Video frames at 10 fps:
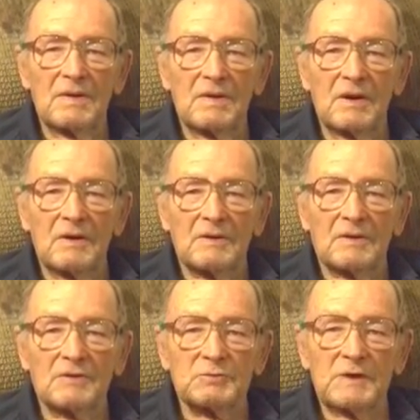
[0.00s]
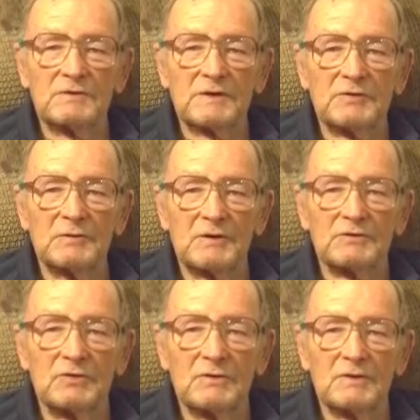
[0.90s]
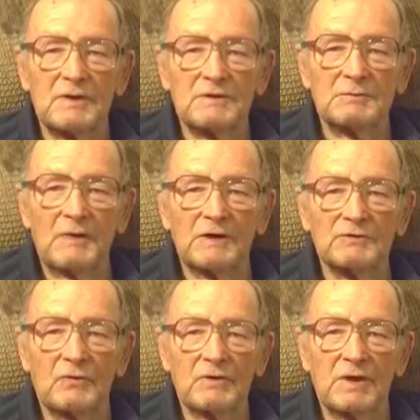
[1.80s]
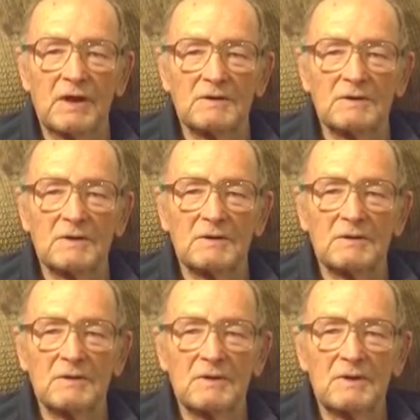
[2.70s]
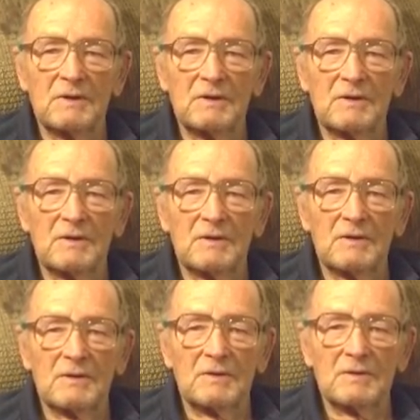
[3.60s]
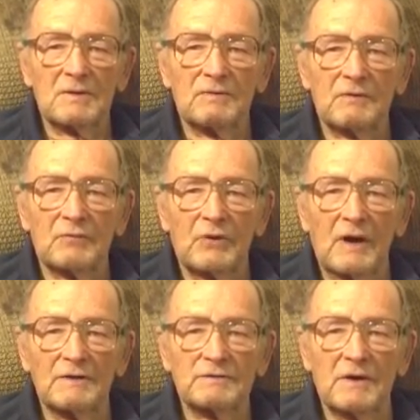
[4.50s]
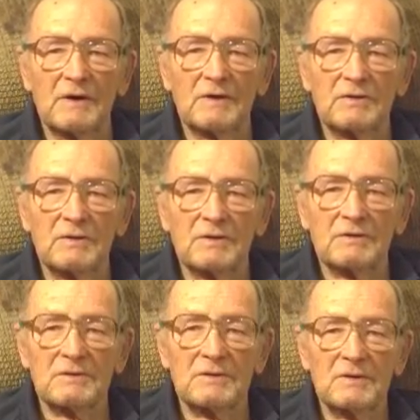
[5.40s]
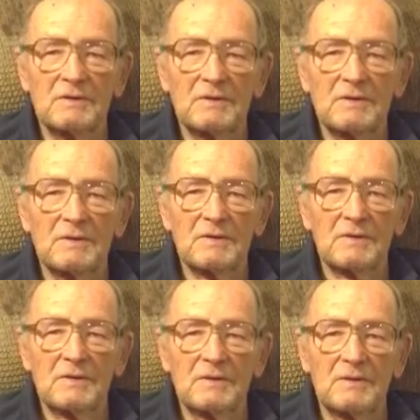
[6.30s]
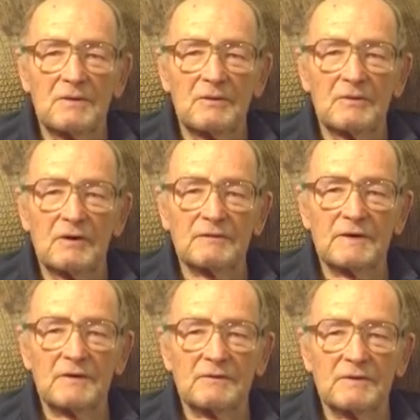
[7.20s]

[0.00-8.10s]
Yeah, they spent 6 months going to Spanish Fork Canyon, and it's in Price to Huntington, a rough country.